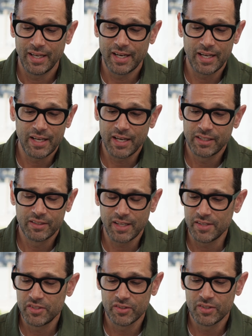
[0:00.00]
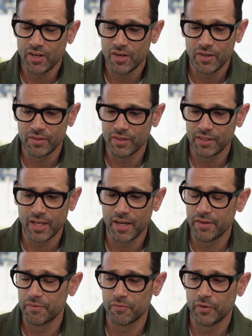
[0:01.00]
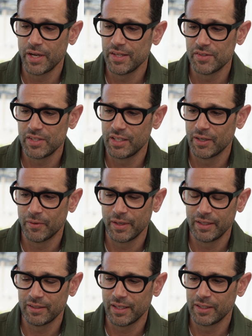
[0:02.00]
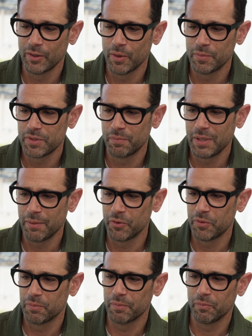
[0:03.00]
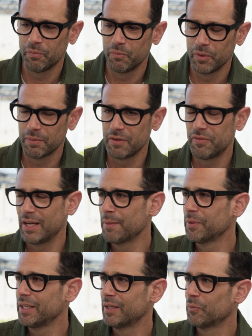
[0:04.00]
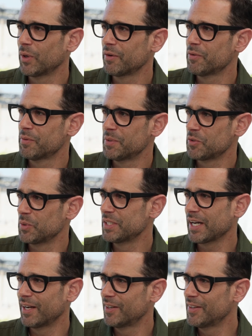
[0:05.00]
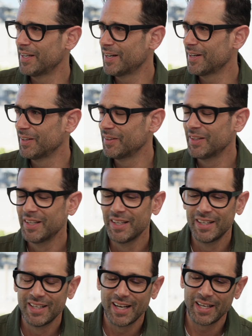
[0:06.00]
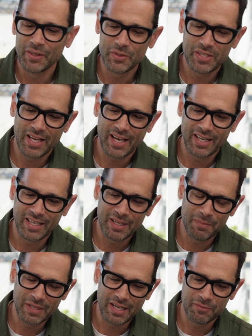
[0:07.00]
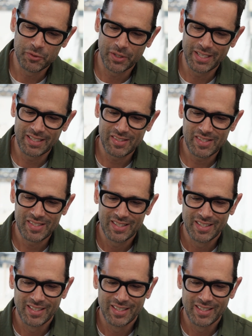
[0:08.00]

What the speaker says: and I still call a lot of them friends. I go to Mammoth with my family, and one of them is retired there, and I go say hi to him and have drinks.